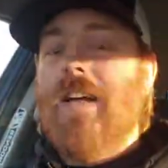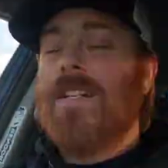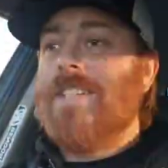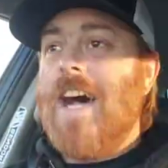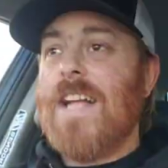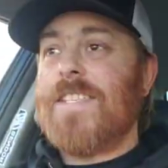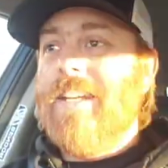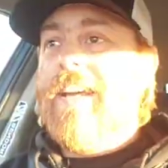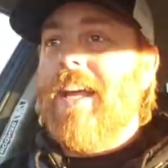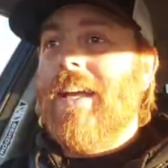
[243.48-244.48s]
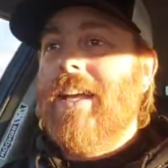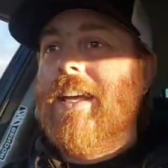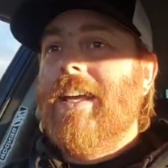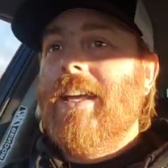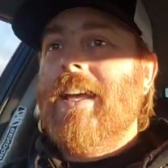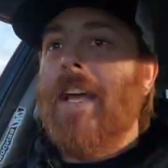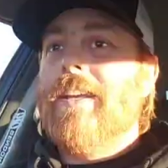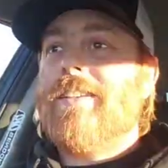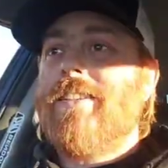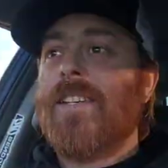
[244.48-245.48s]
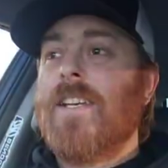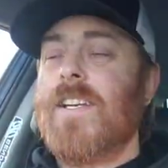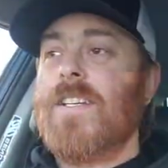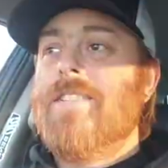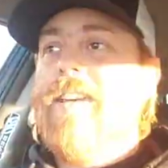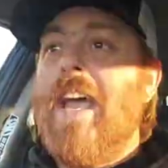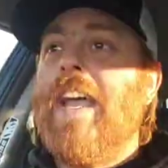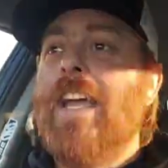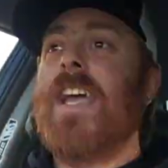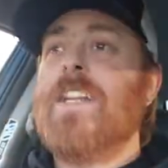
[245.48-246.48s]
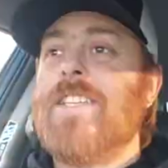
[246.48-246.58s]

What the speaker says: Datsuning is taking it to